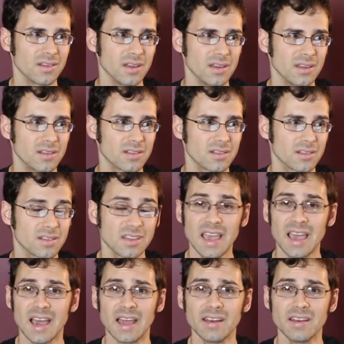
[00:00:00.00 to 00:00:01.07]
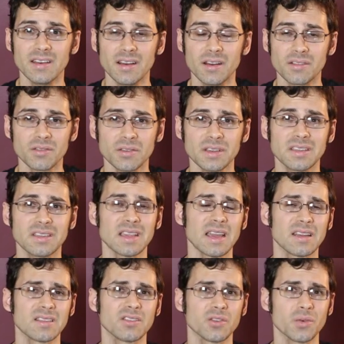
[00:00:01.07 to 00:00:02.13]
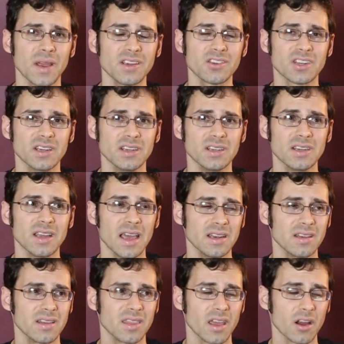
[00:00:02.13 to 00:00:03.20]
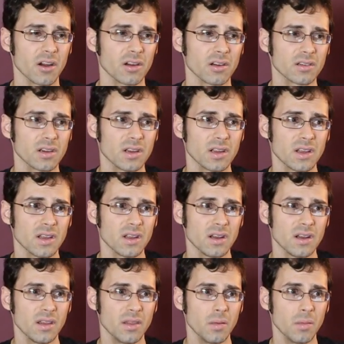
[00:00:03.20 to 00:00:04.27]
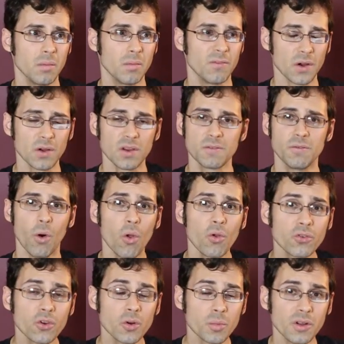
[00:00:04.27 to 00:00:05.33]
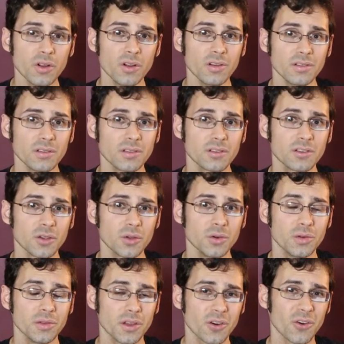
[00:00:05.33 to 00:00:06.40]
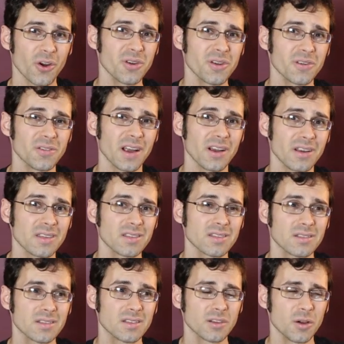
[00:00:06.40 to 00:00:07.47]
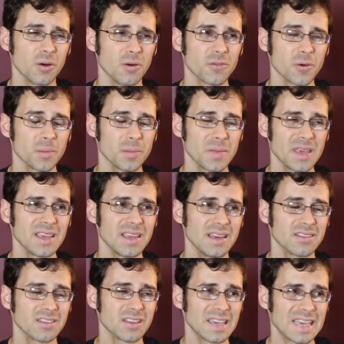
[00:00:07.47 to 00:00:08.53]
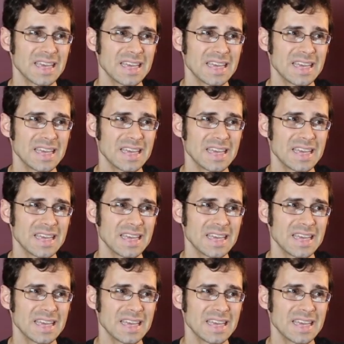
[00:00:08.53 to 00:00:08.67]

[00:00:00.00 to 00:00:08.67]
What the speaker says: sad. You know, it's a really sad situation, and they're very vulnerable to the coronavirus. So for me, it's like